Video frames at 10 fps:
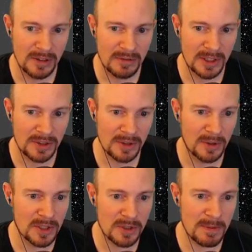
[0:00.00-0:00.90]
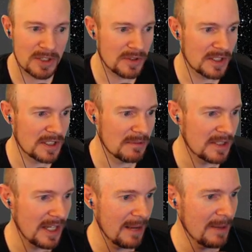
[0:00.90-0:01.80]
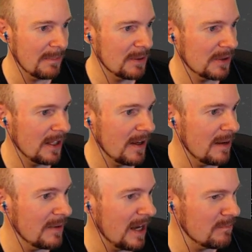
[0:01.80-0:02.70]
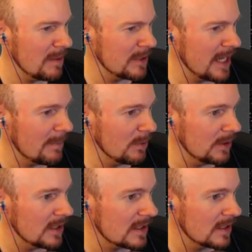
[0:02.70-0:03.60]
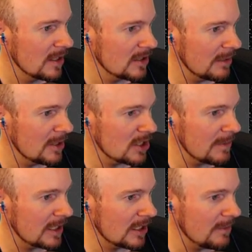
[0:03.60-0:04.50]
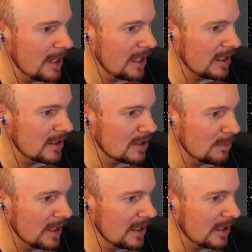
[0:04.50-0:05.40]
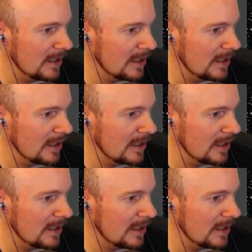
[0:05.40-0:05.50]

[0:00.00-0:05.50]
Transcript: one crew and no special systems. Yeah, I'm happy with that. I'm, I'm, I'm pretty happy with this. So let me just make the command, and this will be the